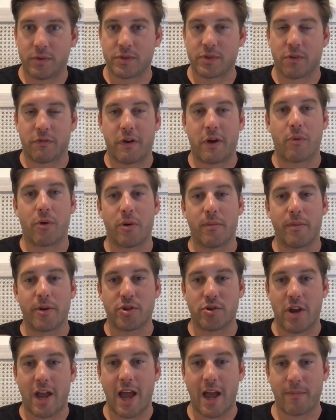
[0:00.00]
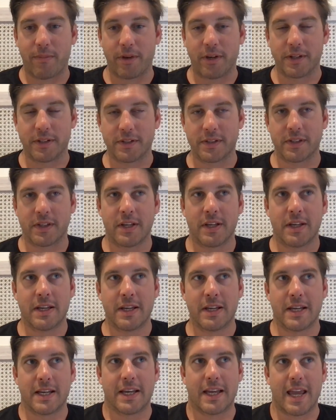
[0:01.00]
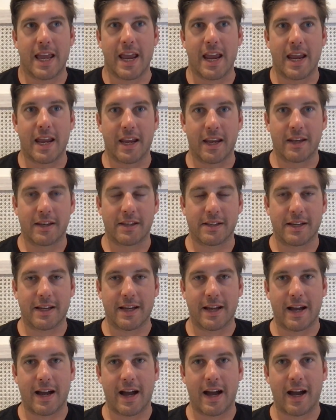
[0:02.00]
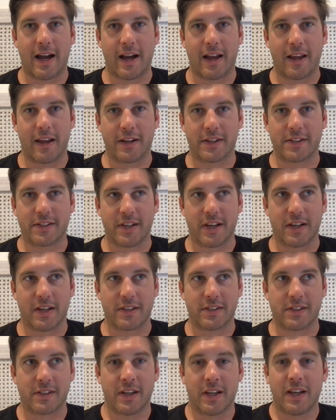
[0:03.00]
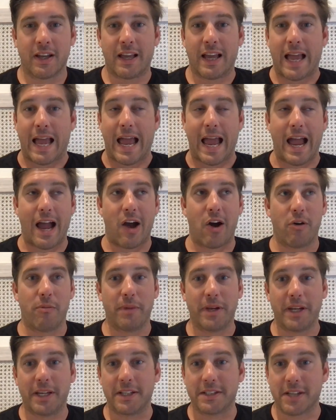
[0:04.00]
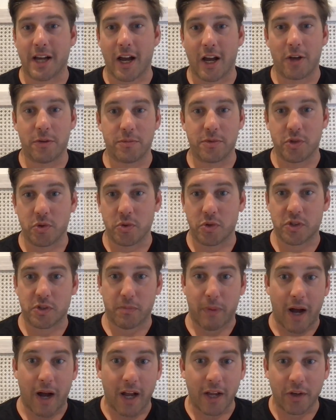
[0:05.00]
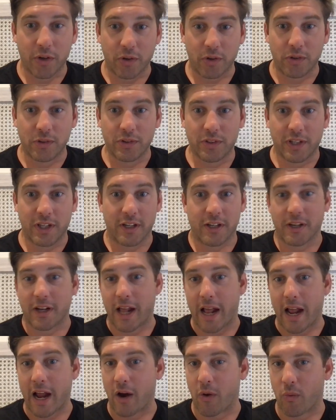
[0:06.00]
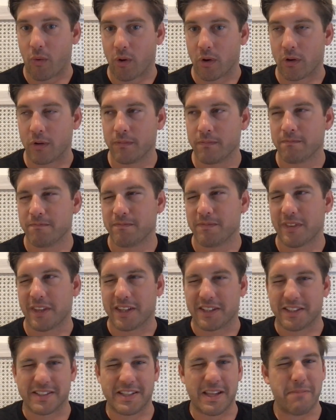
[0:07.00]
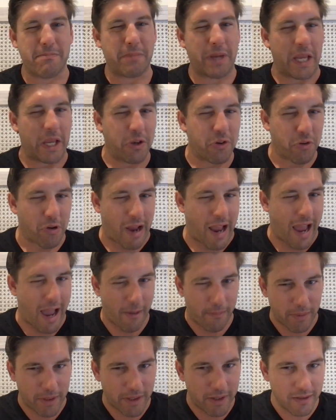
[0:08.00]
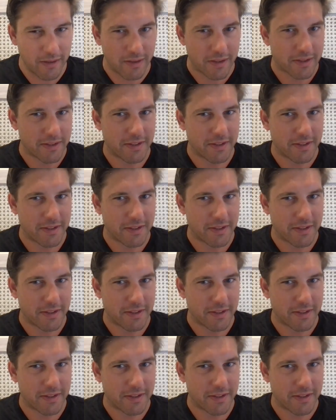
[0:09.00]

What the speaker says: So, if I want to measure happiness and I assess how many times you smile in an hour, like, does that mean you're happy?